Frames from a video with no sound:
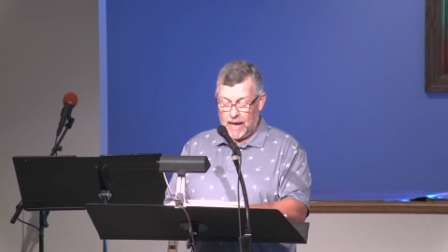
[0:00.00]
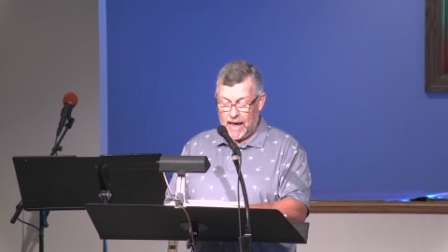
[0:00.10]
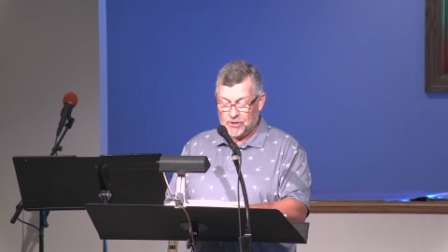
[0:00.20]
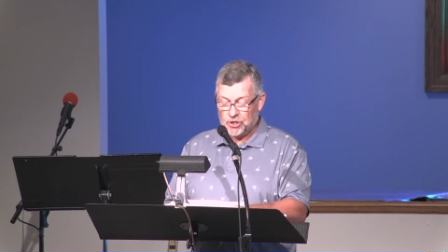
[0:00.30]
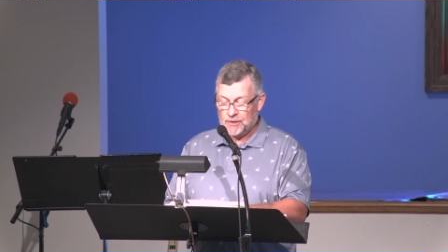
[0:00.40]

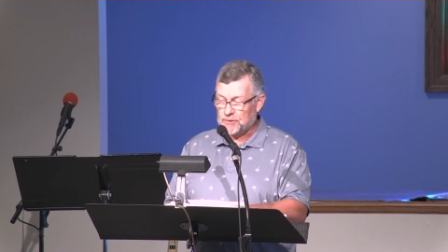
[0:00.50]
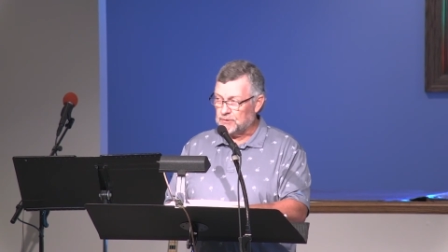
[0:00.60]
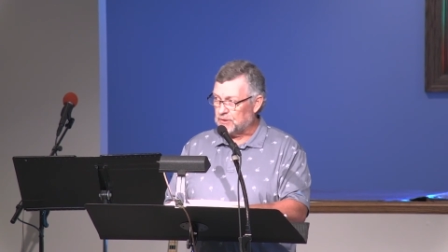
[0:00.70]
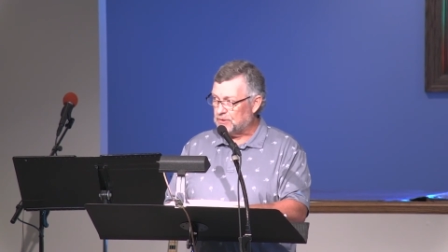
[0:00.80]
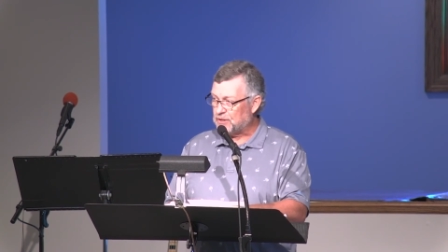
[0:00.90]
at
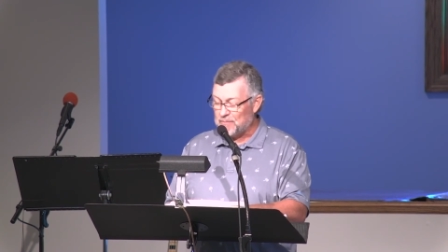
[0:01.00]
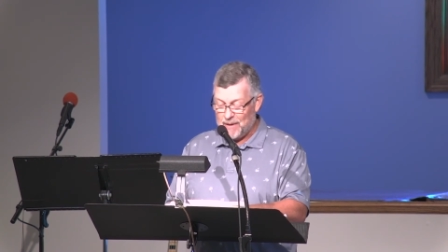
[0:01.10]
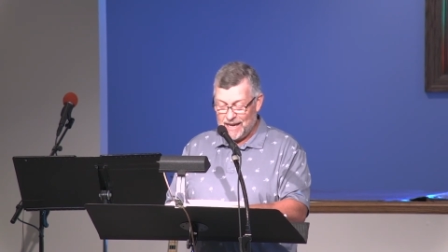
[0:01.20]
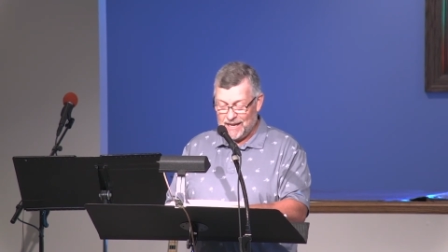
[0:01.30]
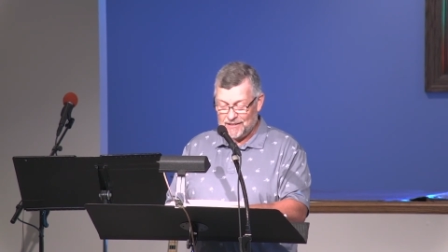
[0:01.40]
Jesus'
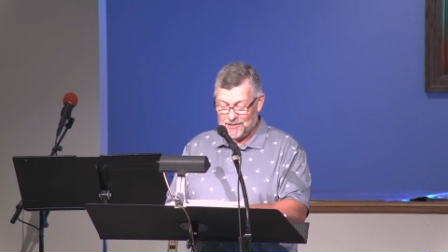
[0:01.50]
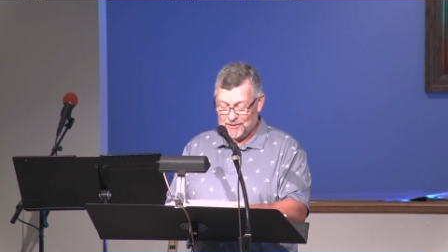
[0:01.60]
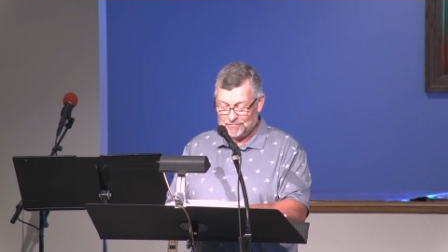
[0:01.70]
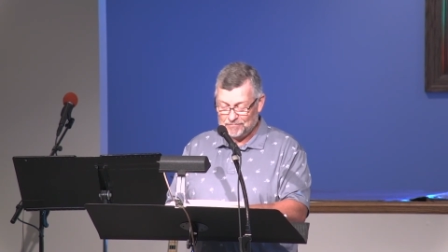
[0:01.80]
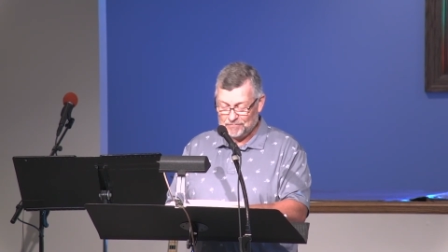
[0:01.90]
command?
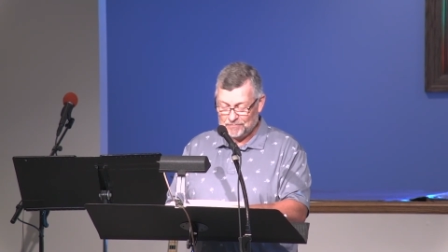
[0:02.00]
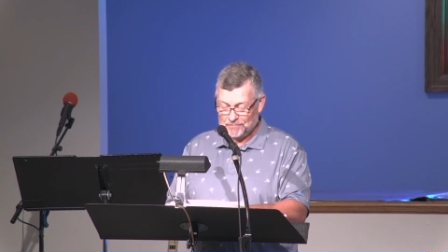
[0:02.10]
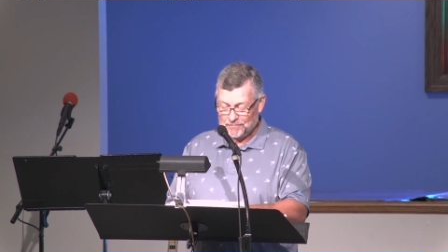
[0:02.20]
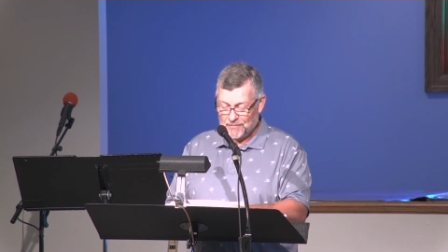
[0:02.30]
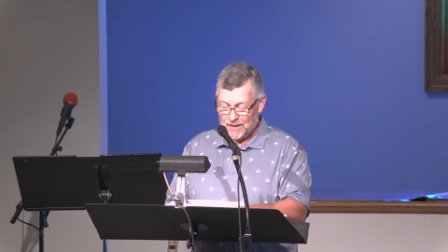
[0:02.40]

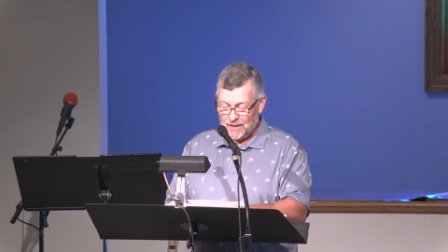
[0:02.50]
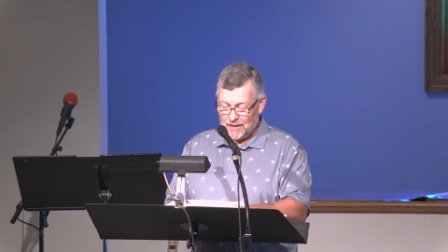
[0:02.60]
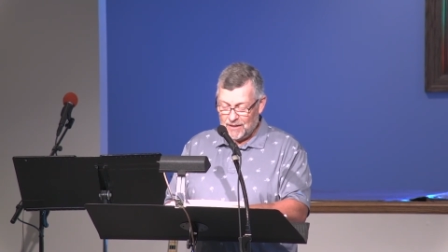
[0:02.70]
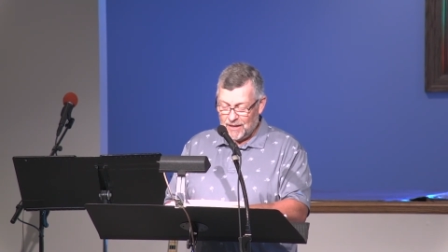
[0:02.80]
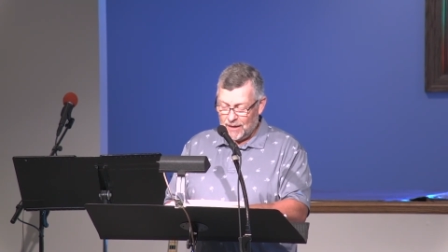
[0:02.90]

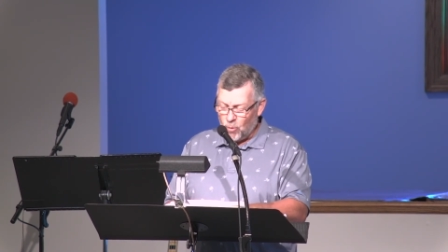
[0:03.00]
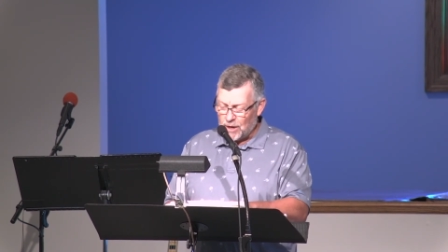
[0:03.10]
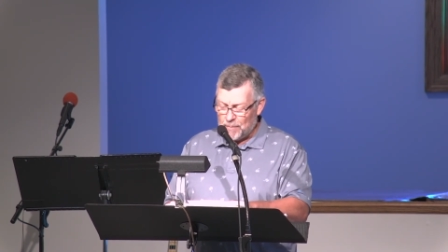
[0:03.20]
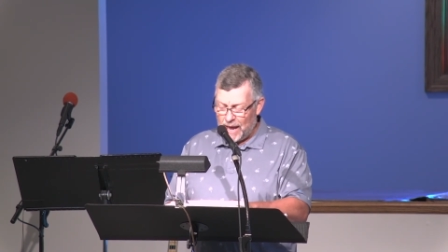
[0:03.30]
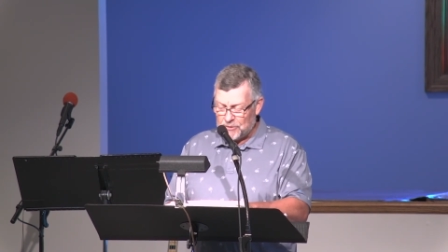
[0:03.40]
And
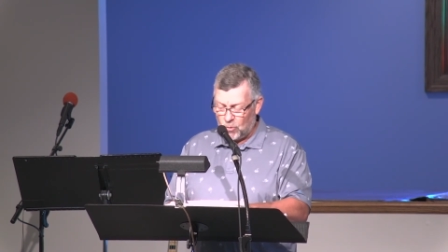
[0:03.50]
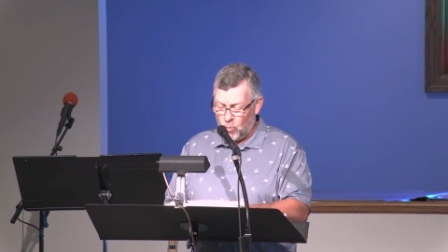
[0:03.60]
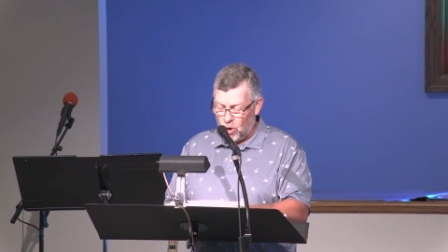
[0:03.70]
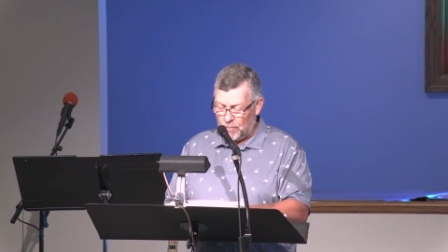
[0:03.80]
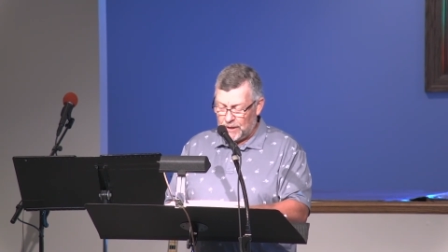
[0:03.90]
what about the
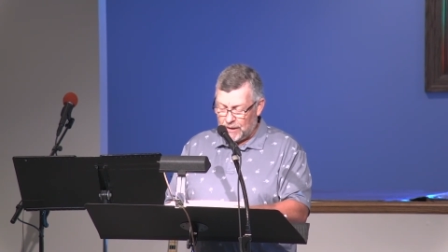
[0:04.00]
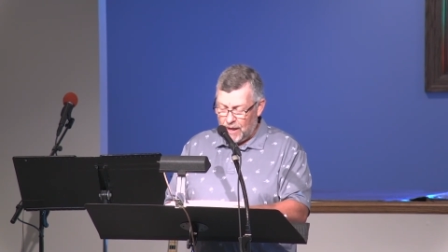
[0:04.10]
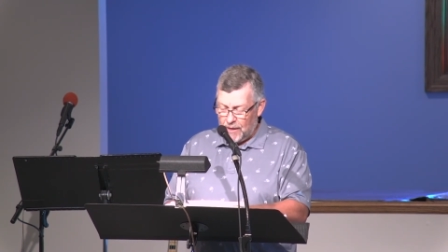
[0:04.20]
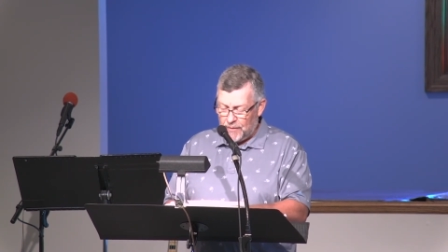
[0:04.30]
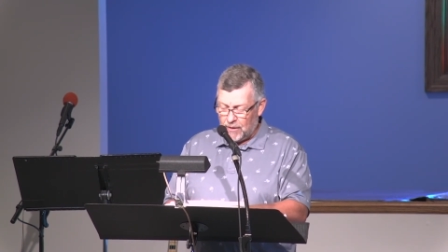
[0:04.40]
woman
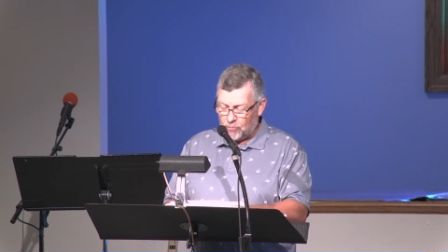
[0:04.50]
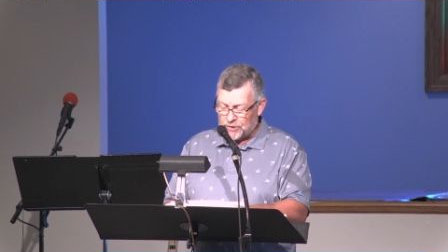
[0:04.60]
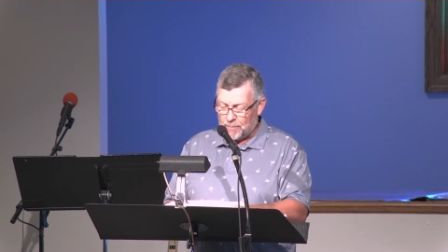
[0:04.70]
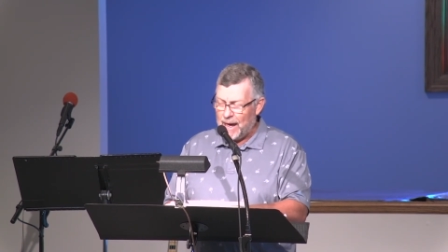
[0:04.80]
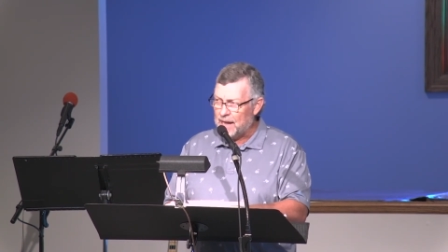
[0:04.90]
that
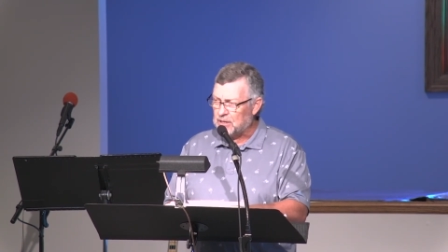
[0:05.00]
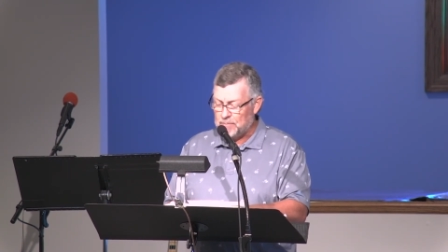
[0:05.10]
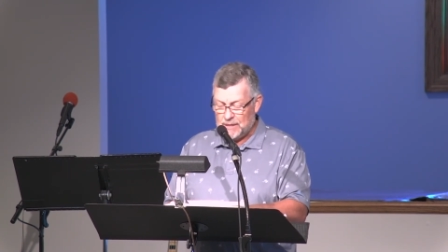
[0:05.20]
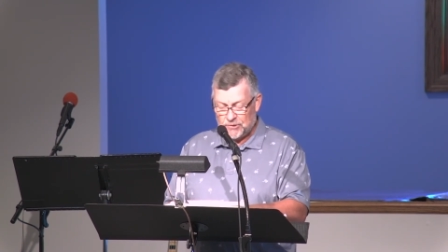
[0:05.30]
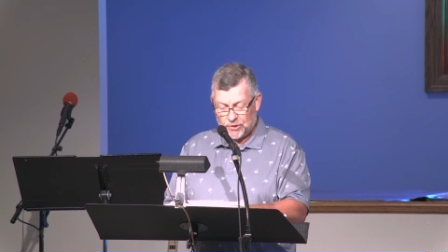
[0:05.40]
was about to
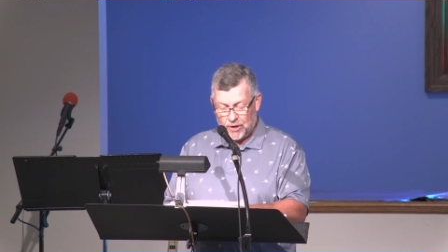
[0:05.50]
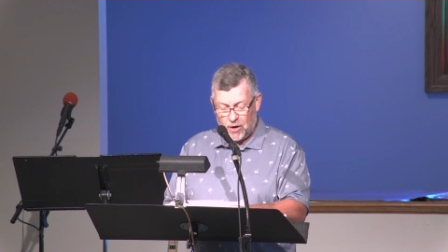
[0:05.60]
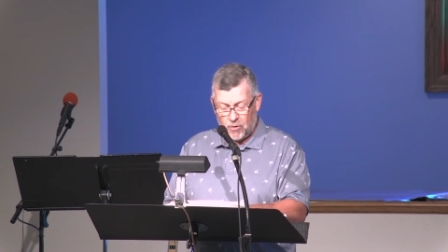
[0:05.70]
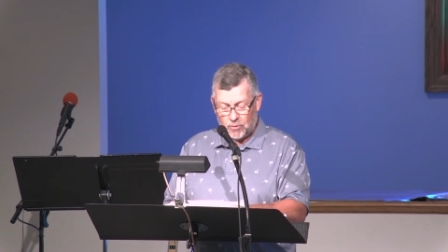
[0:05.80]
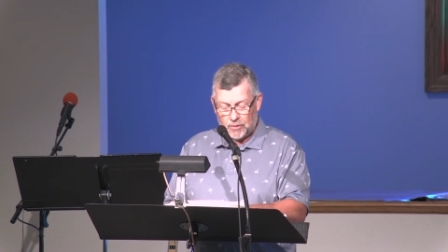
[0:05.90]
be
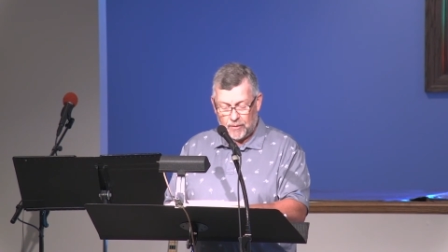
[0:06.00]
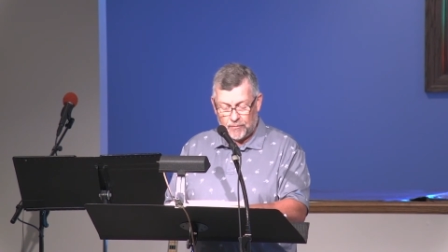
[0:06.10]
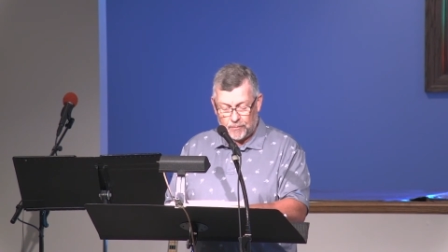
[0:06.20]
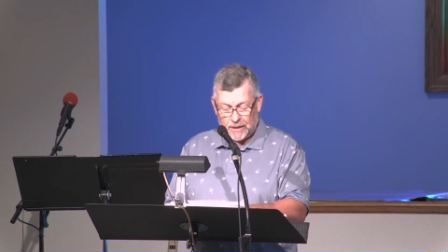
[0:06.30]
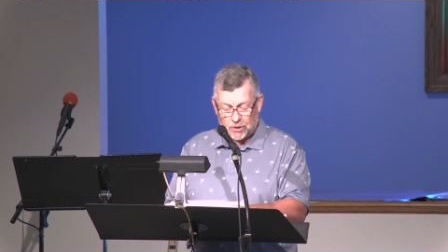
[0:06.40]
stoned
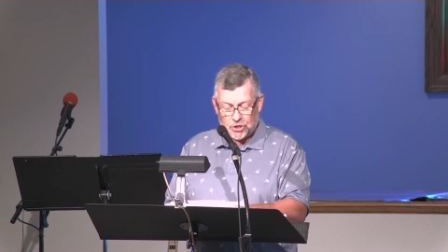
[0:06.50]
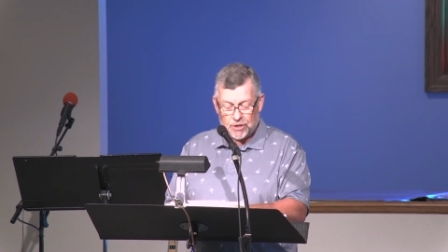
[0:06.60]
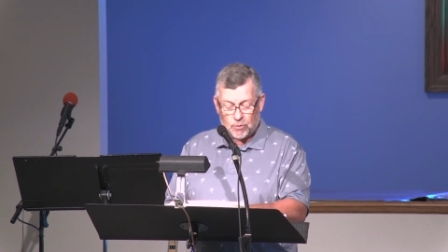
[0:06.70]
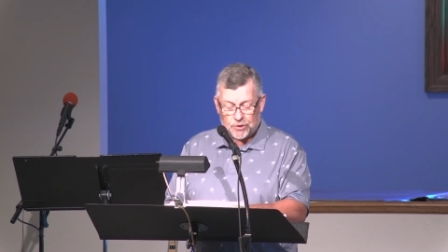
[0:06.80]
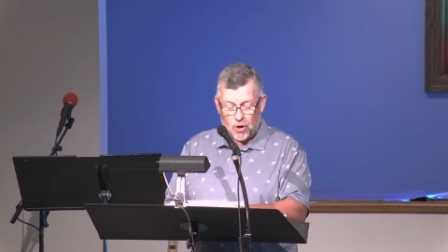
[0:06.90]
because
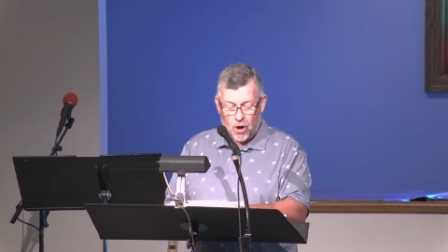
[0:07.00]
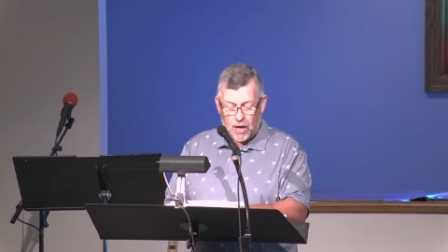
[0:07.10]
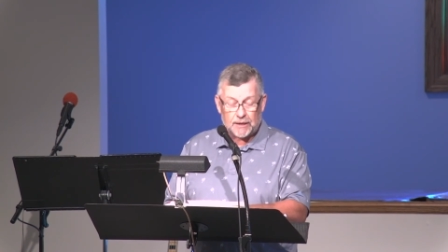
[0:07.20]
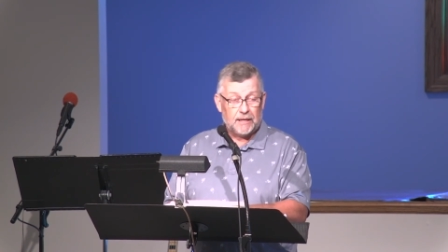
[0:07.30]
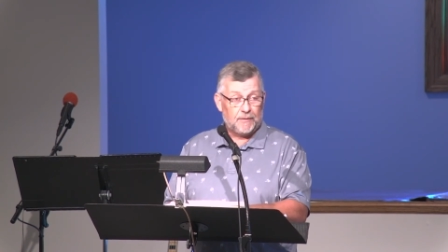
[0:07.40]
she was
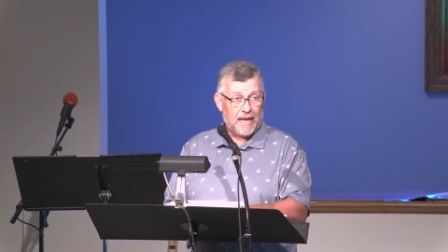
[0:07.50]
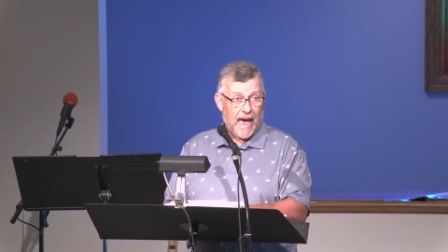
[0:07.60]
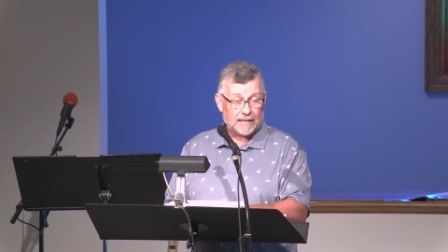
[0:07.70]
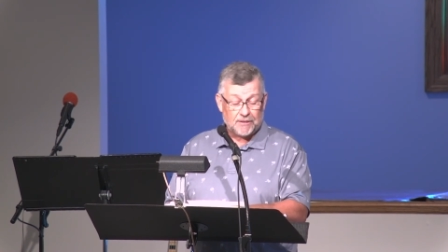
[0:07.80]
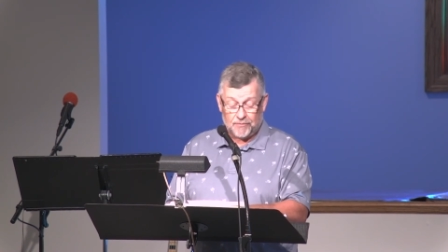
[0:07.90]
caught in the
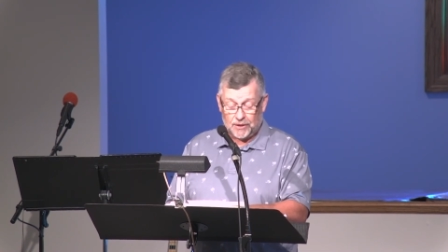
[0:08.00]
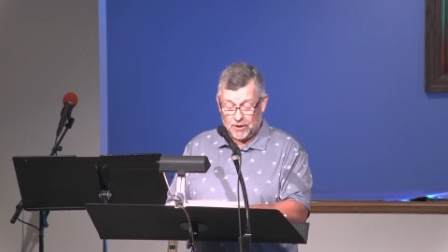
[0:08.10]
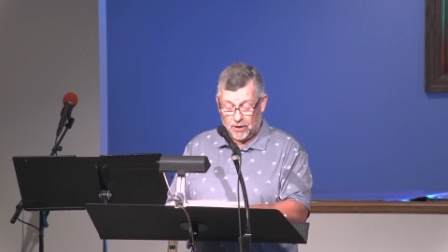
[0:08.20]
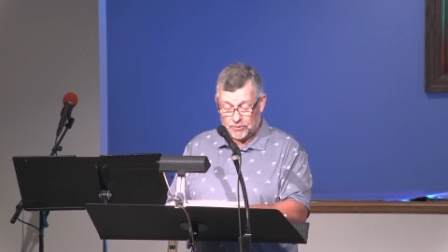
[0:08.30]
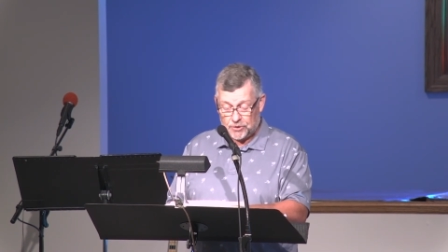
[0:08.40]
act of
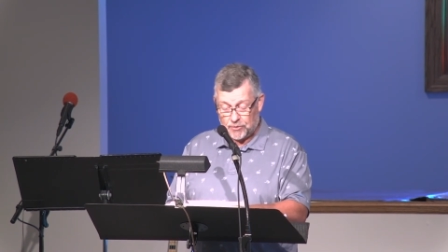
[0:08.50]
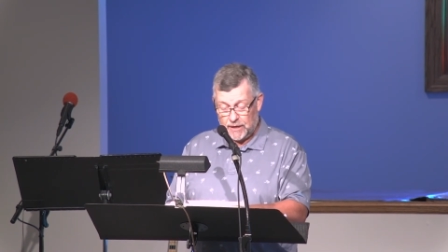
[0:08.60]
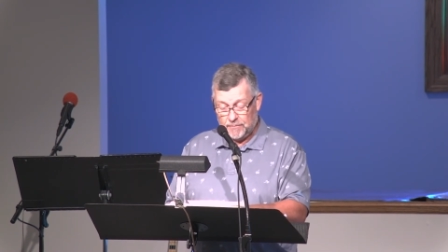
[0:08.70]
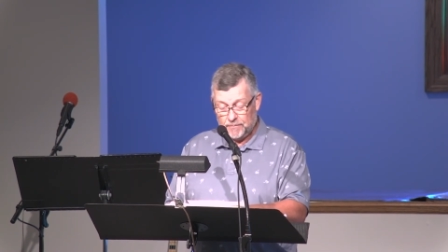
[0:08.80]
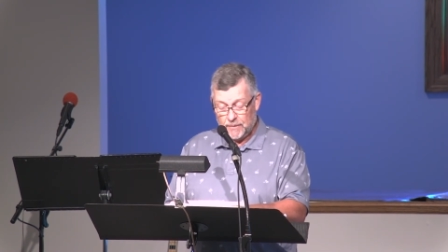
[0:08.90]
adultery?